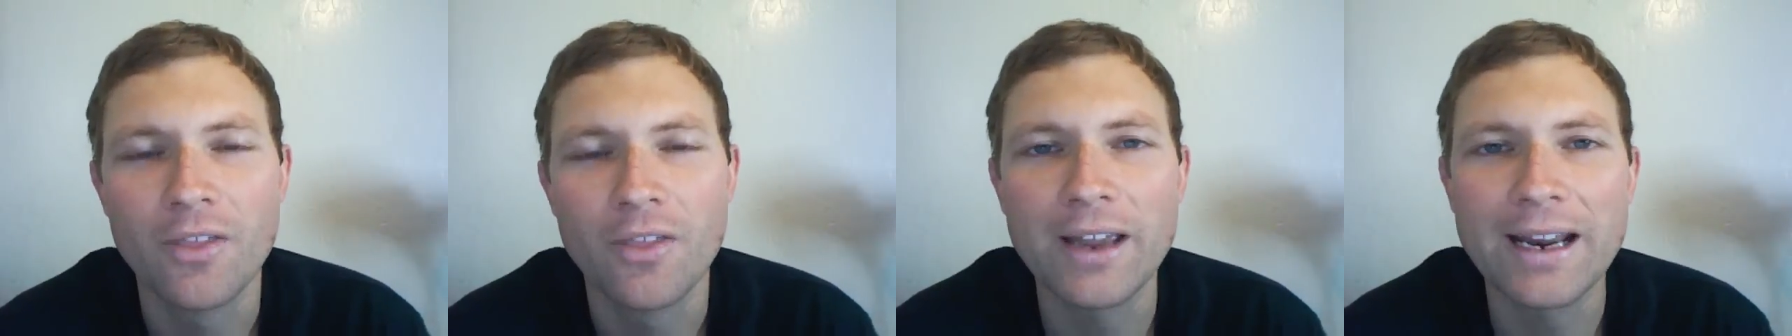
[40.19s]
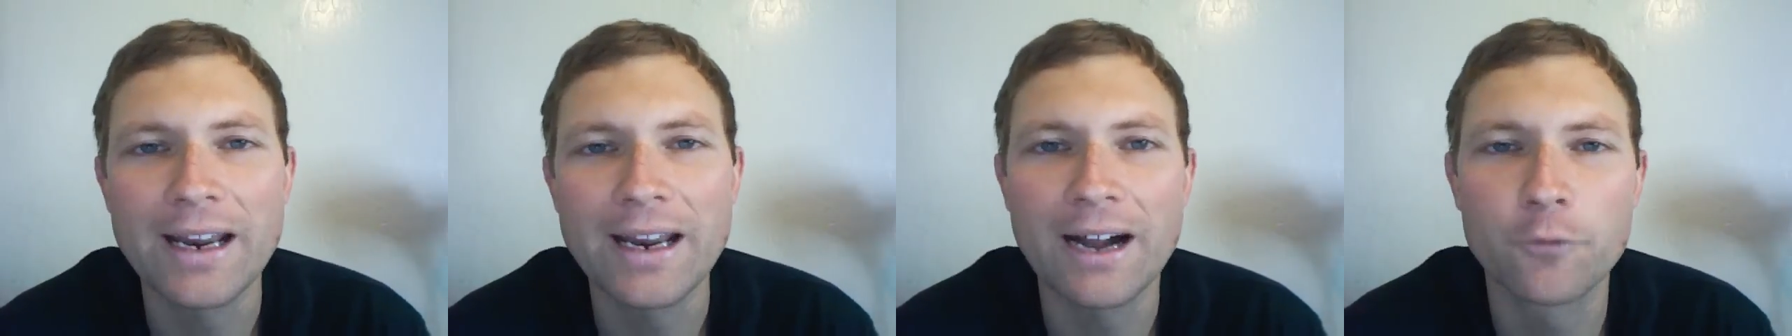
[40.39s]

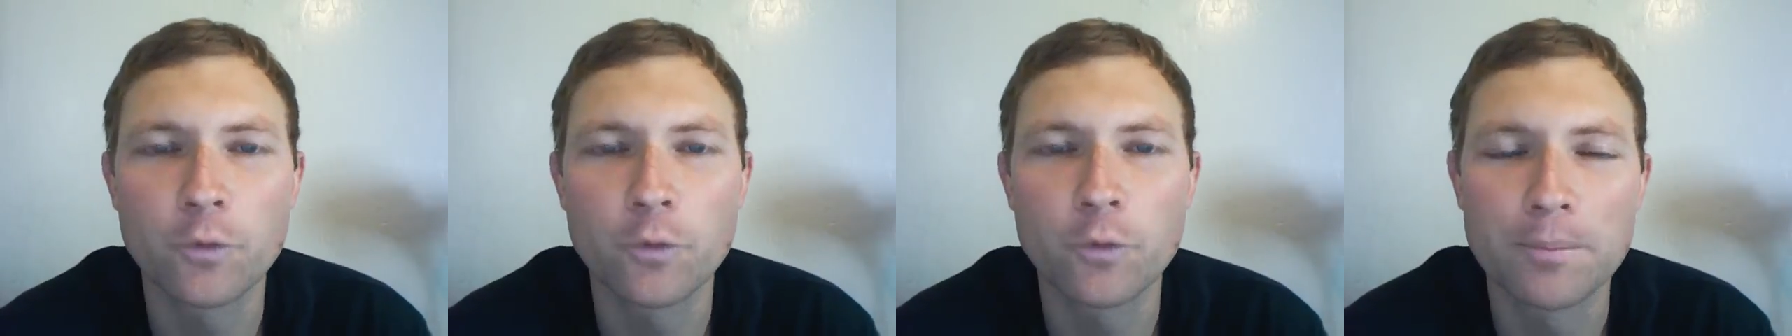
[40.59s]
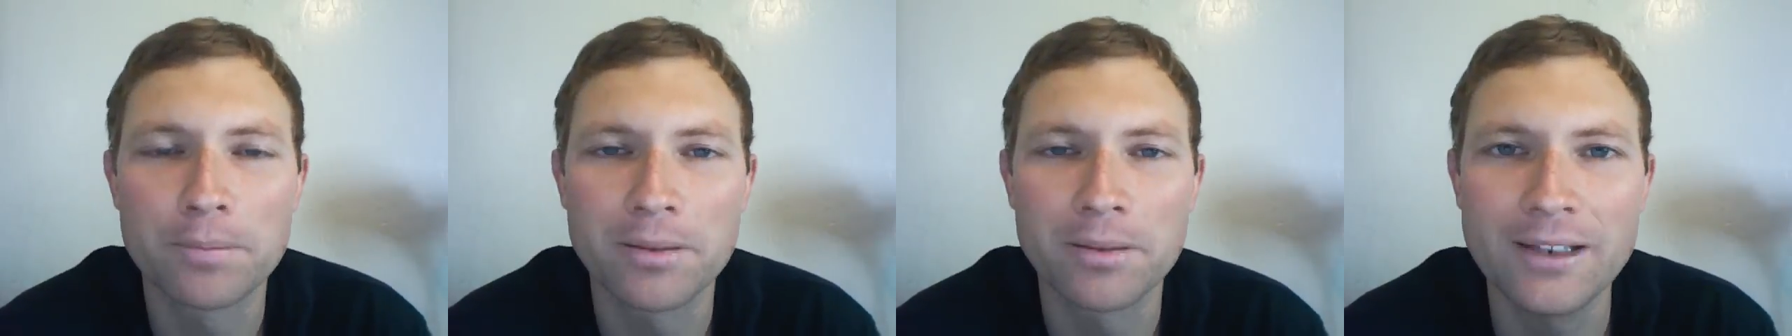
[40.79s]
They have
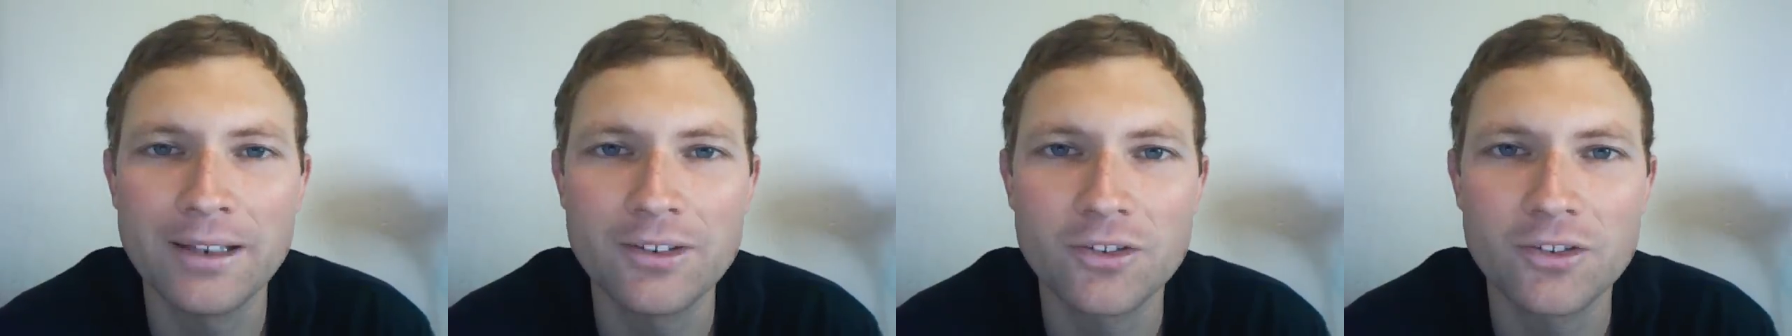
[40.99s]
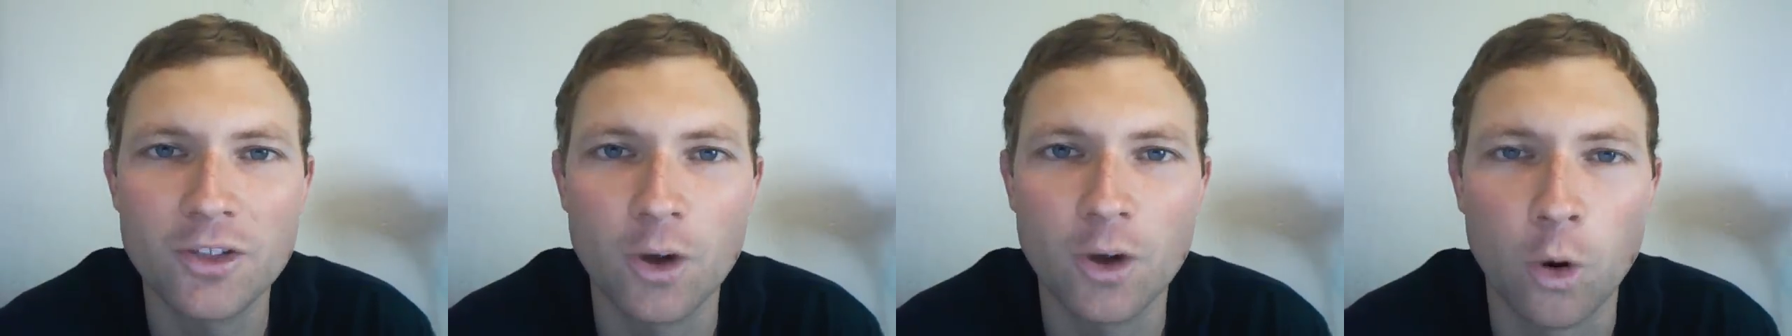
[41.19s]

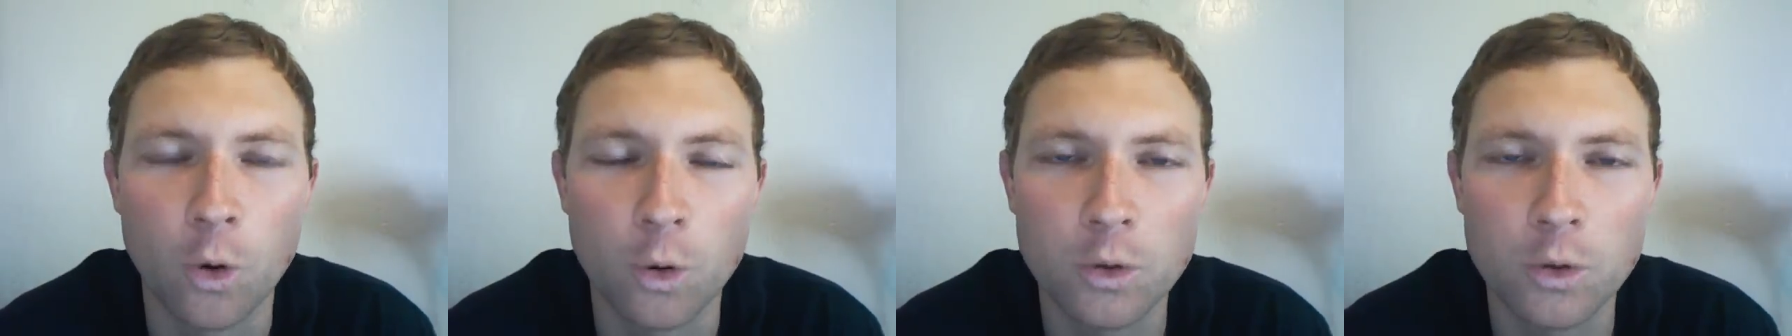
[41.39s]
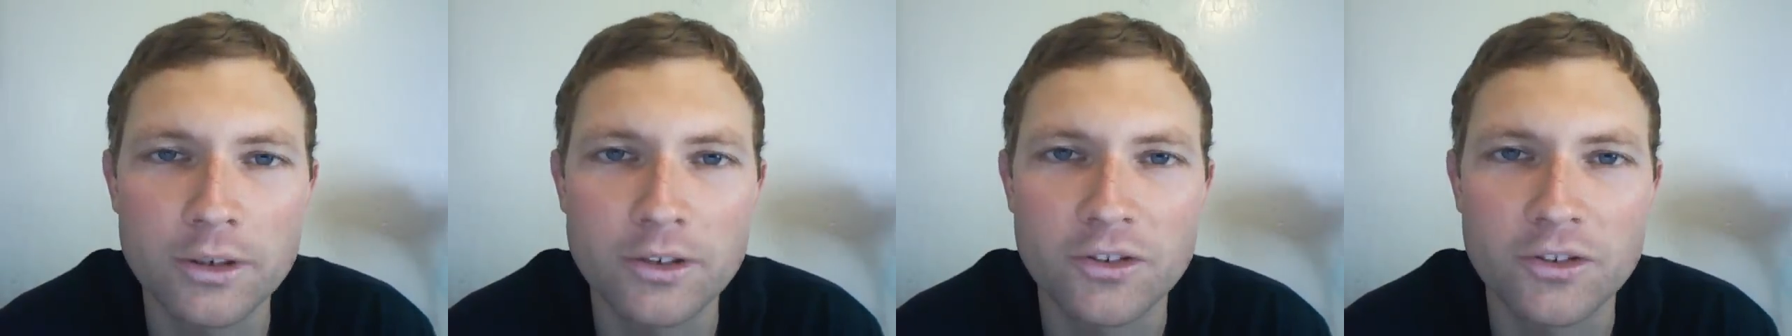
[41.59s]
replaced the
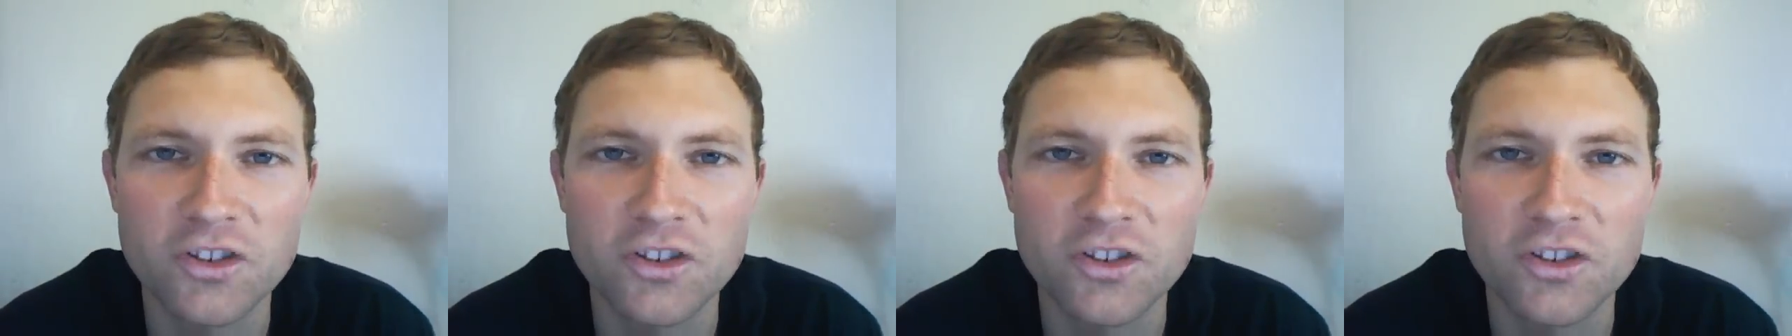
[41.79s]
Holy